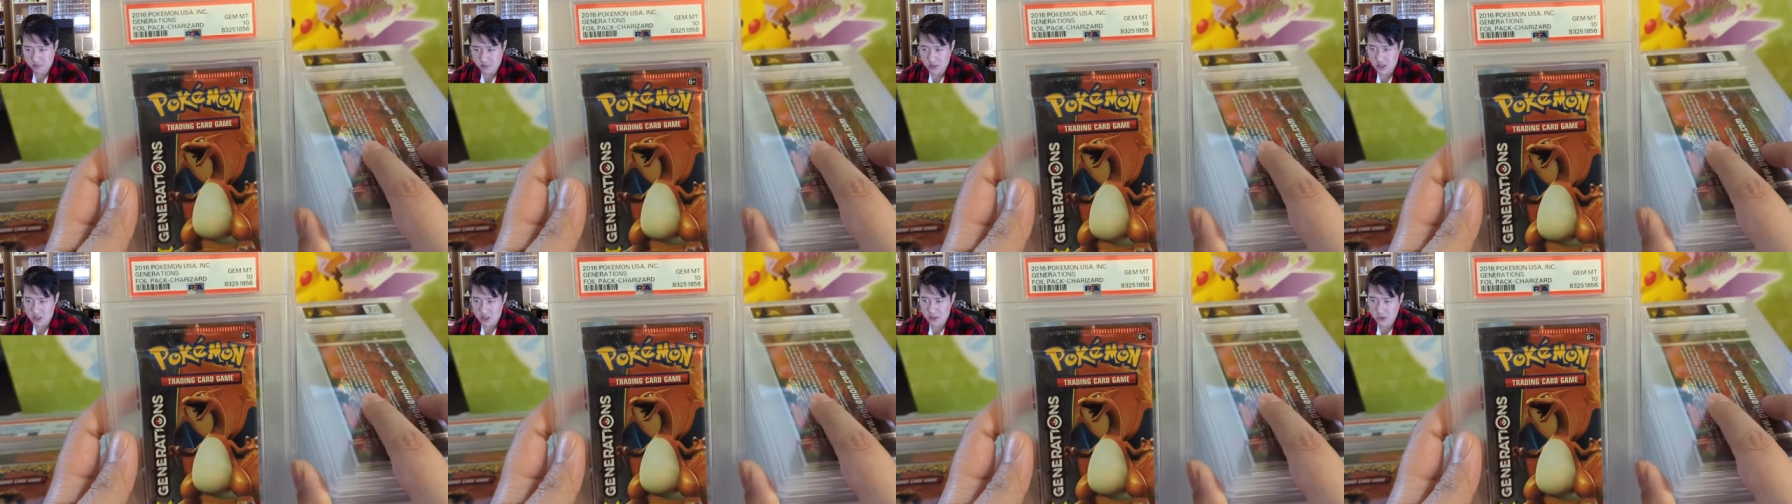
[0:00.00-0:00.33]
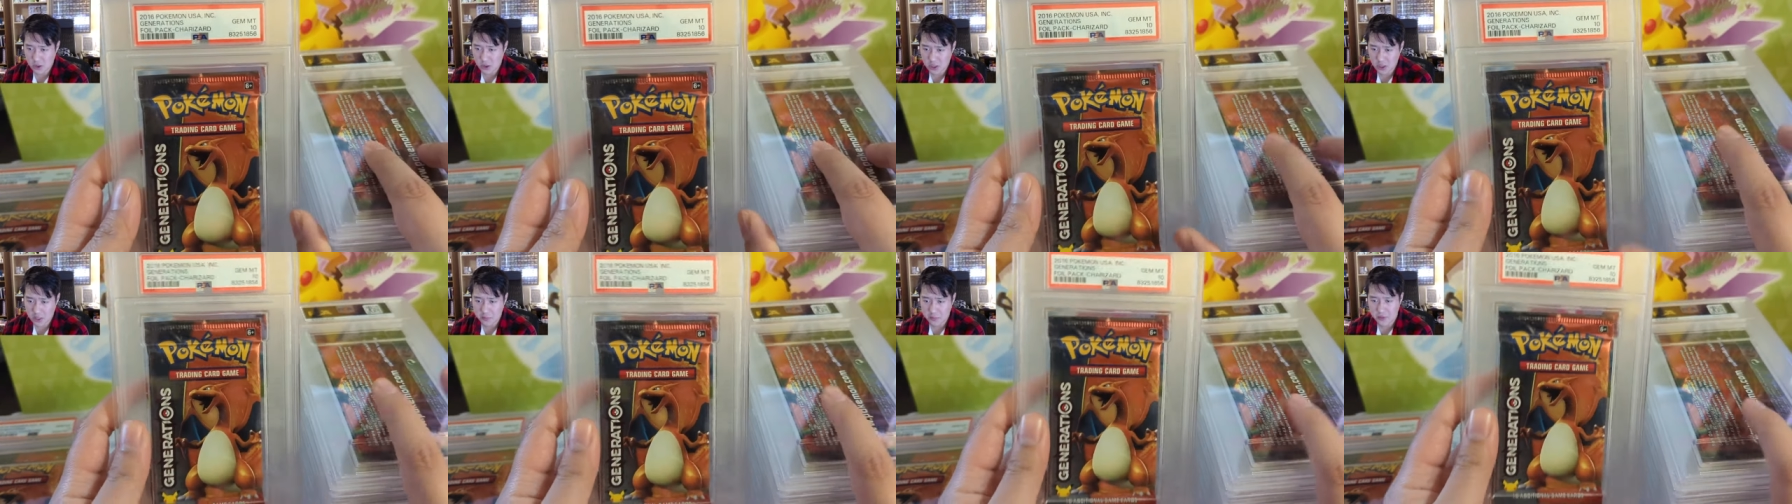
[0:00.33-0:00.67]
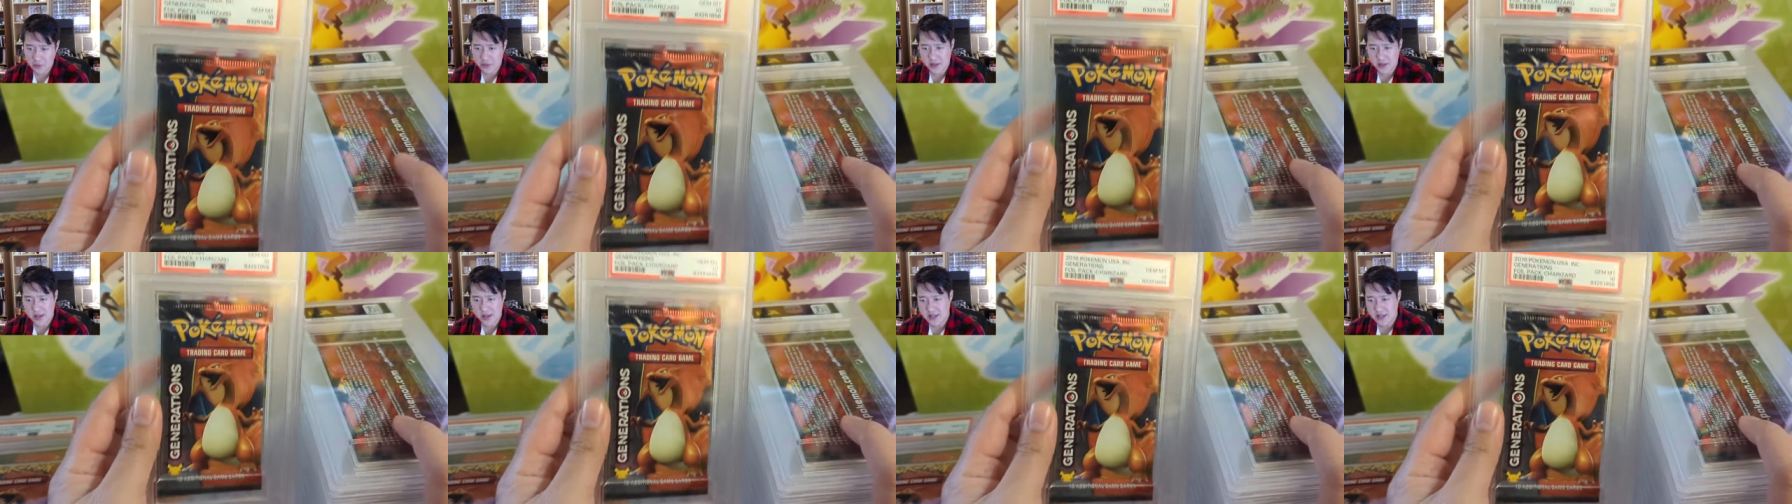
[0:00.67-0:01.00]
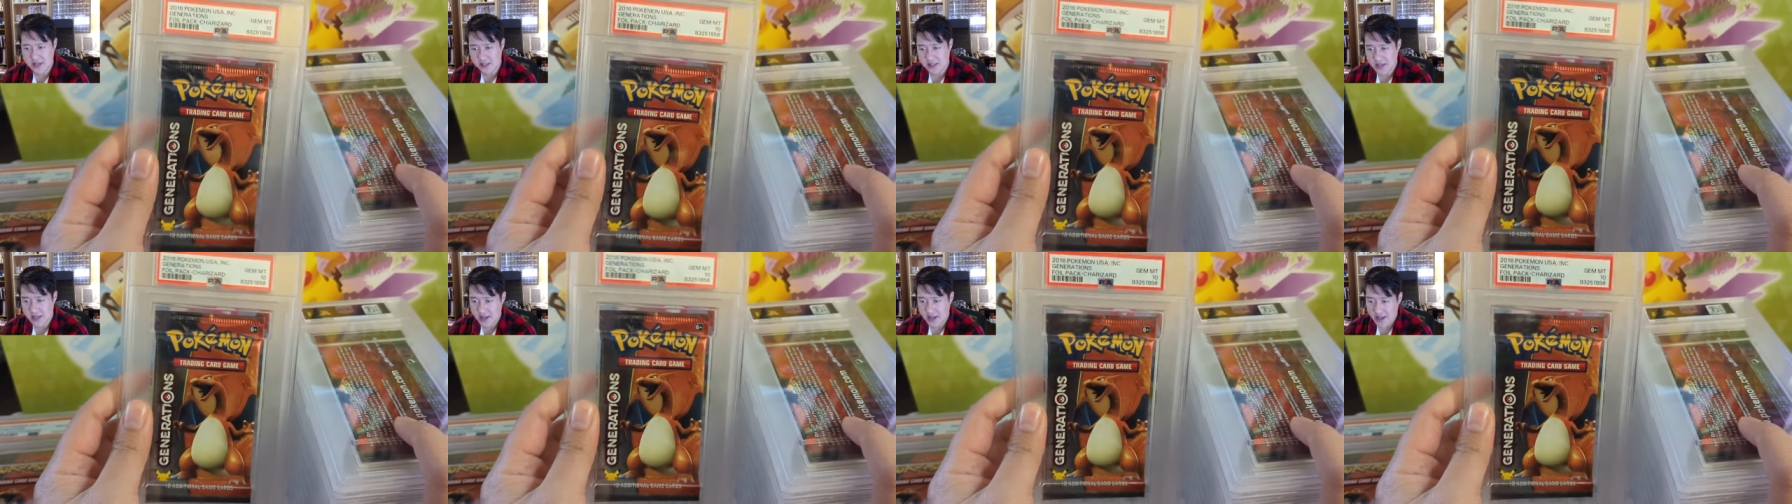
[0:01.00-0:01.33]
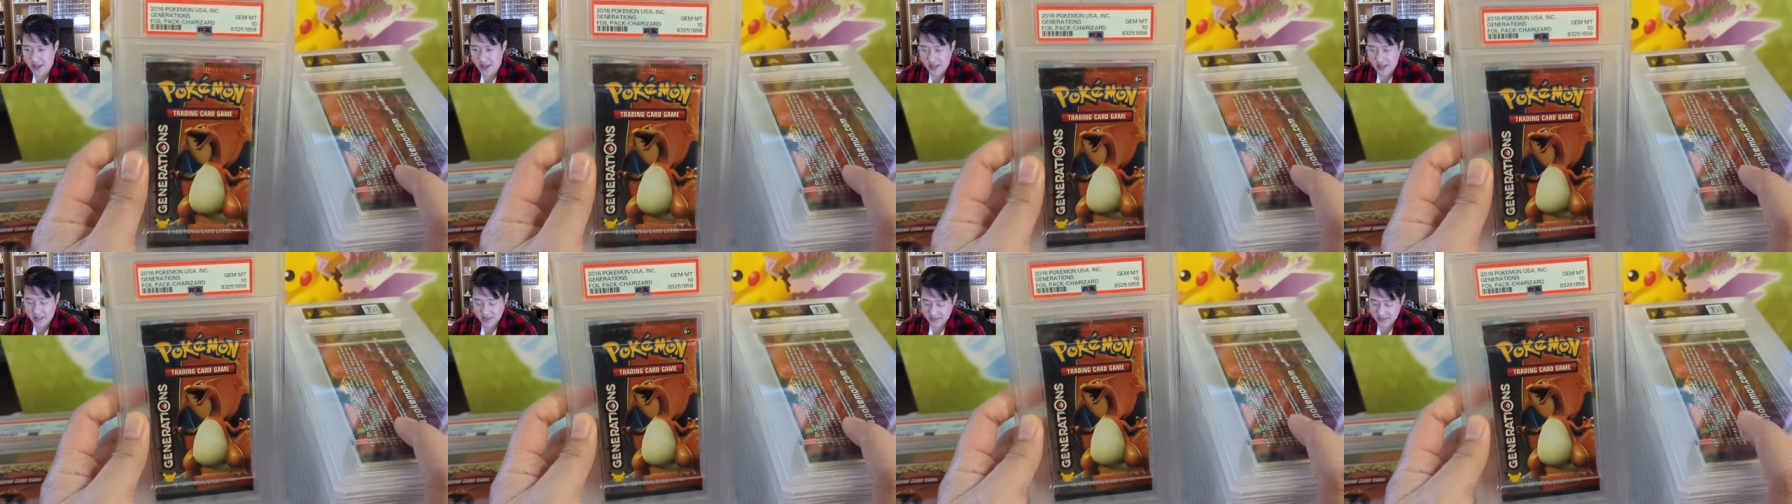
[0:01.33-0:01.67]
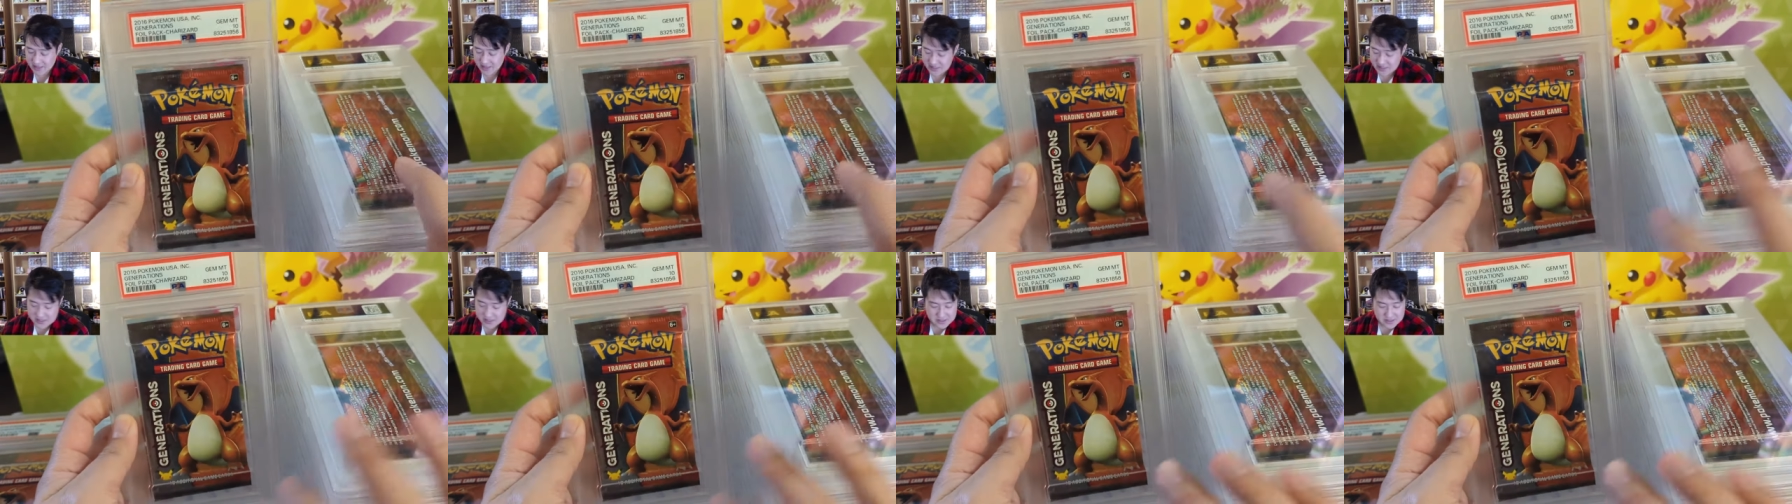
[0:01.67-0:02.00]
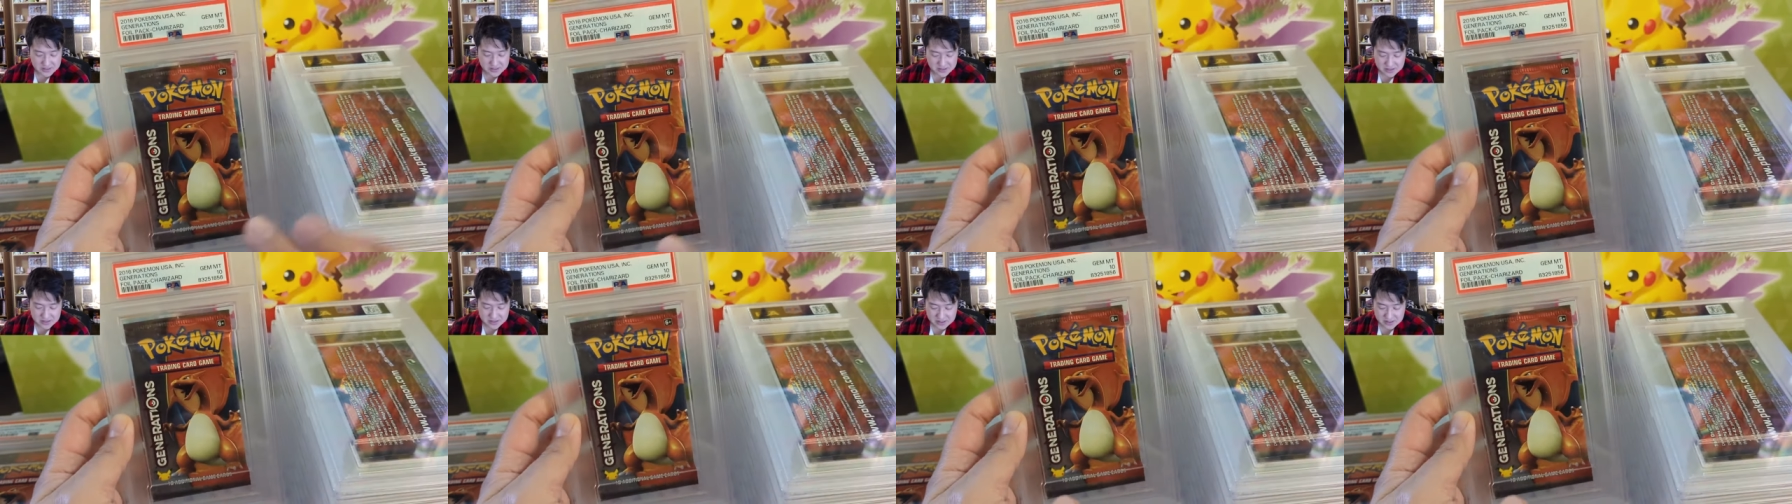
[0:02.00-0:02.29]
So a couple things. This